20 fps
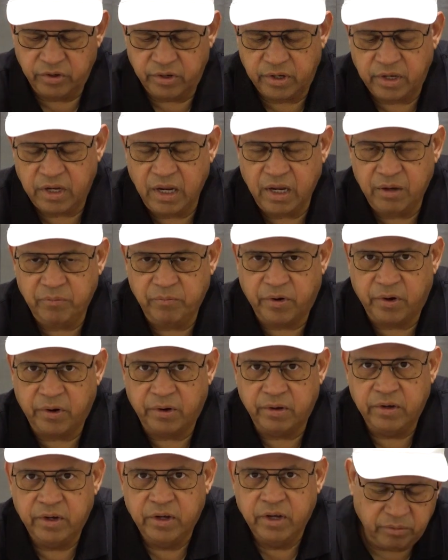
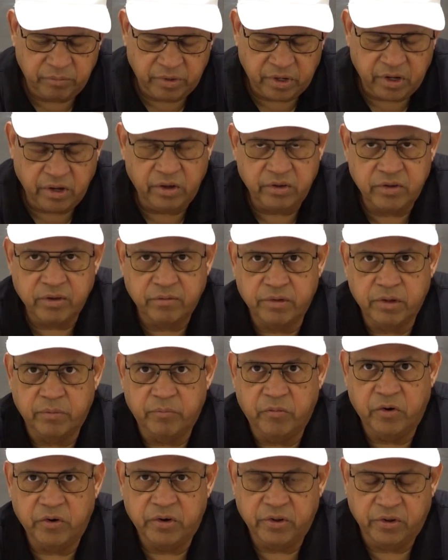camera because of the
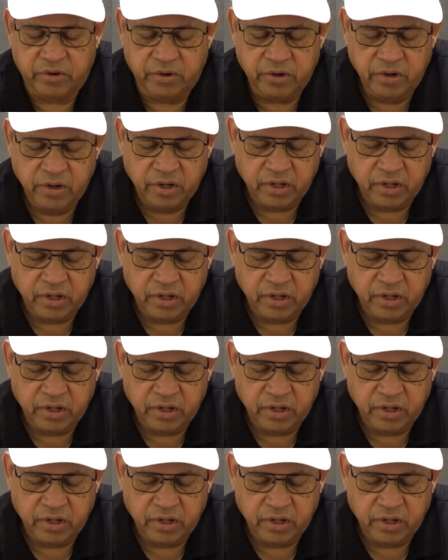motor